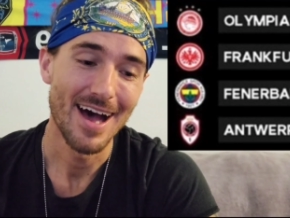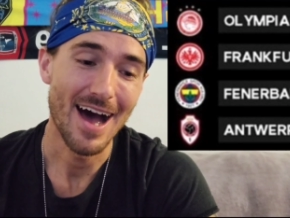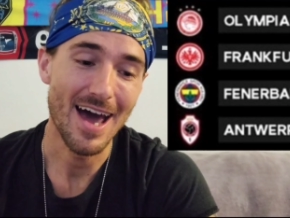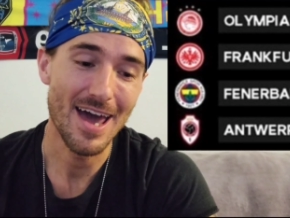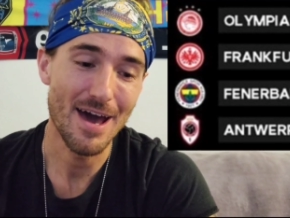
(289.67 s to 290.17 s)

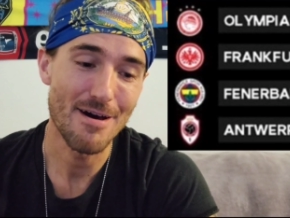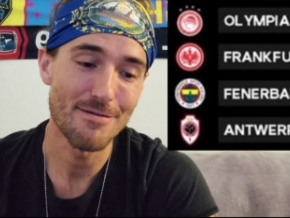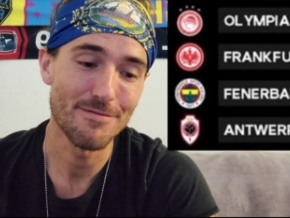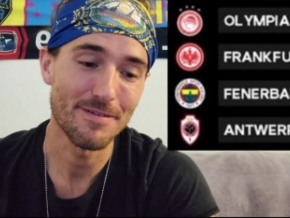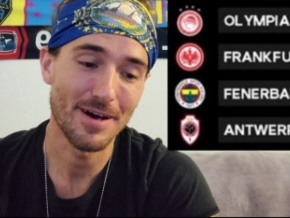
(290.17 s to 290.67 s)
I
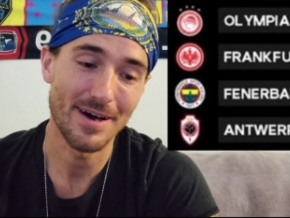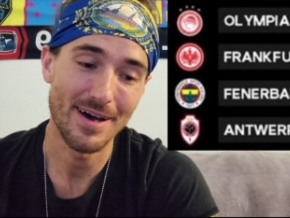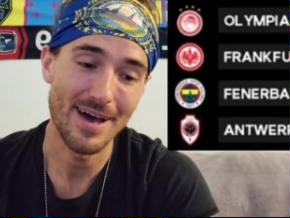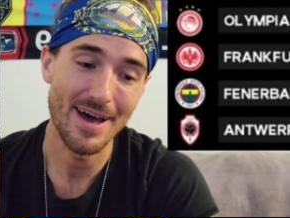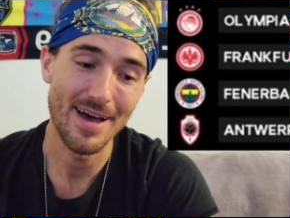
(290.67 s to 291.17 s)
have
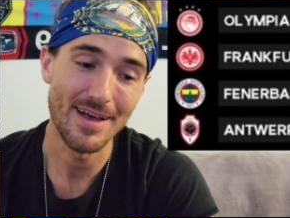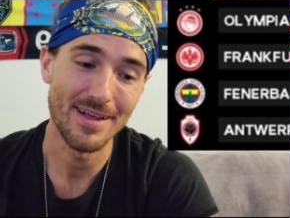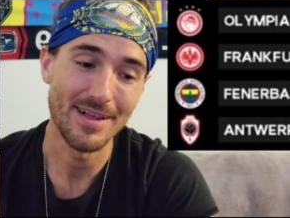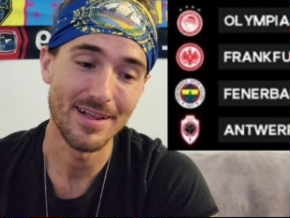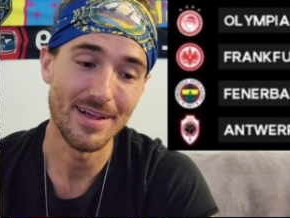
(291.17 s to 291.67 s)

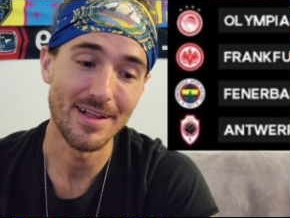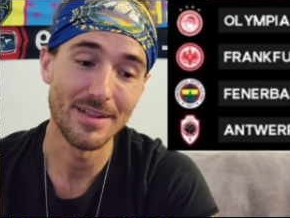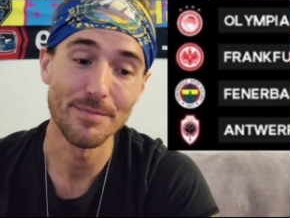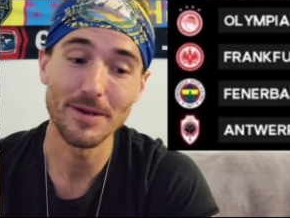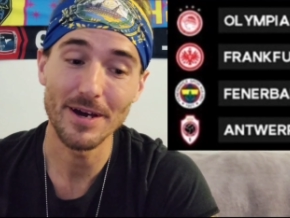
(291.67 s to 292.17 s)

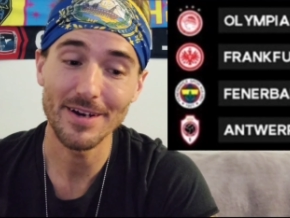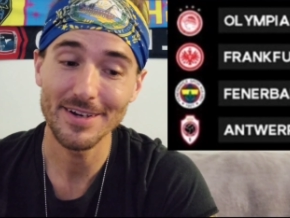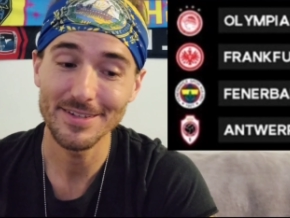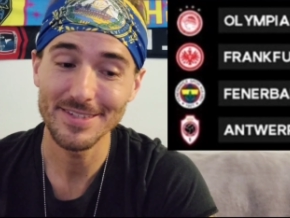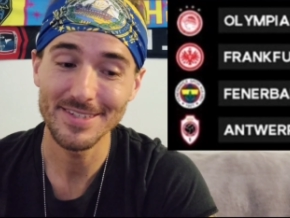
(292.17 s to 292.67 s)

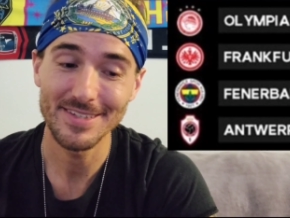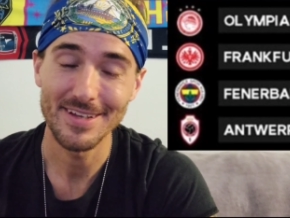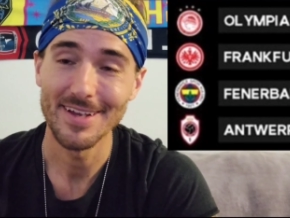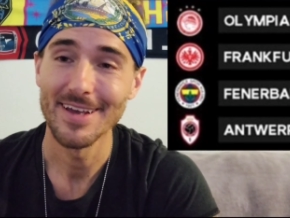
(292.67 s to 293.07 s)
Olympiacos